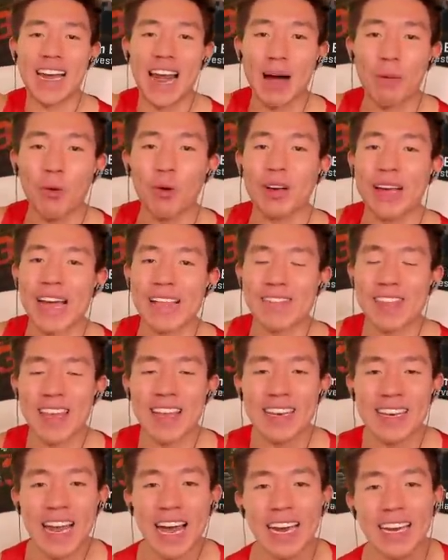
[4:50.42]
I will get the
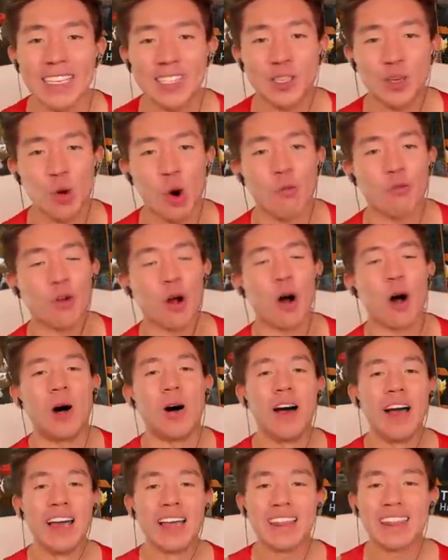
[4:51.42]
92
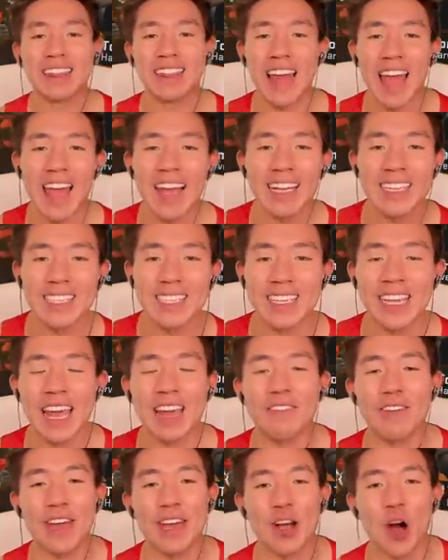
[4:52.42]
overall
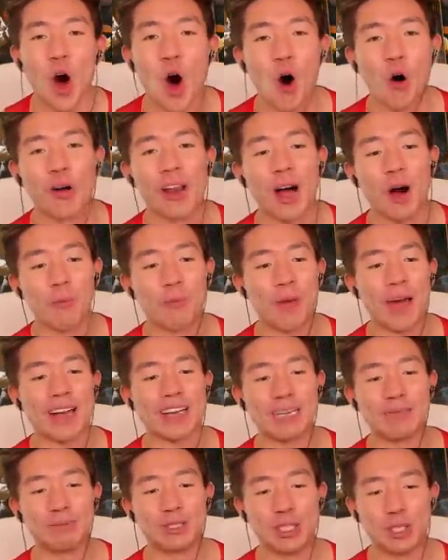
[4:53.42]
Thanksgiving Odell
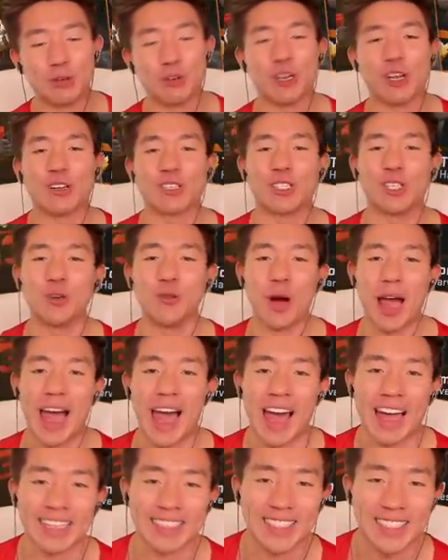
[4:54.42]
Beckham Jr. to
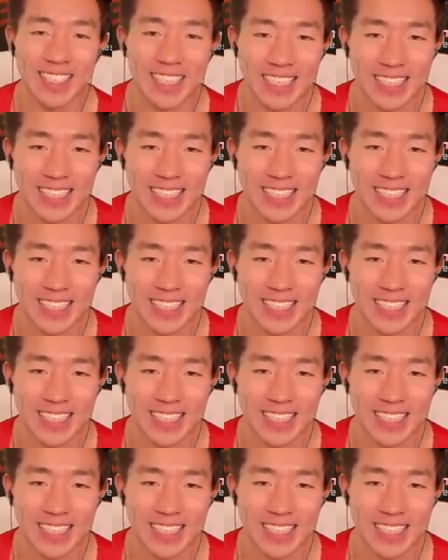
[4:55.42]
add to the